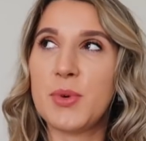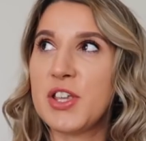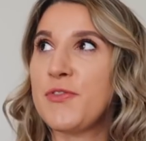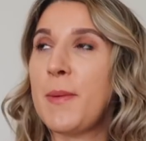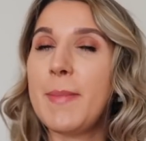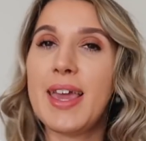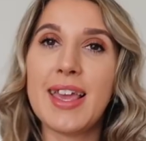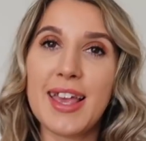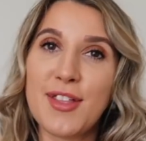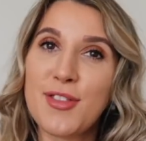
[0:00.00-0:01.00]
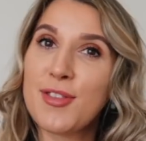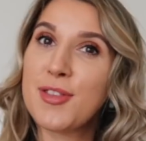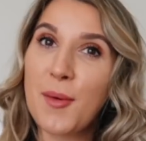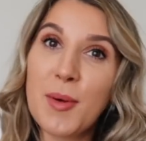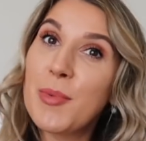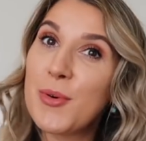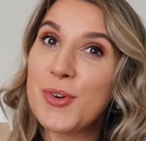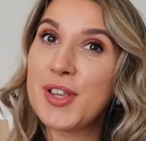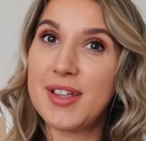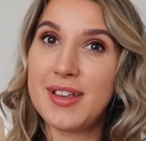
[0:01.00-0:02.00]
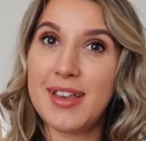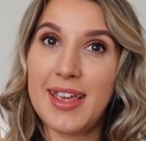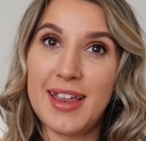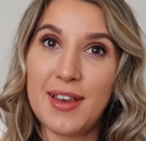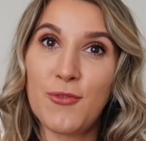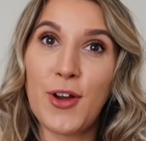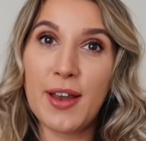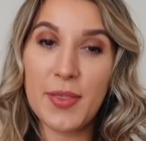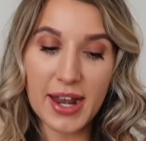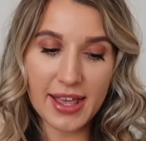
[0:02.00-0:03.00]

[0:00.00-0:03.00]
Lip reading: which for me is so important in faux leather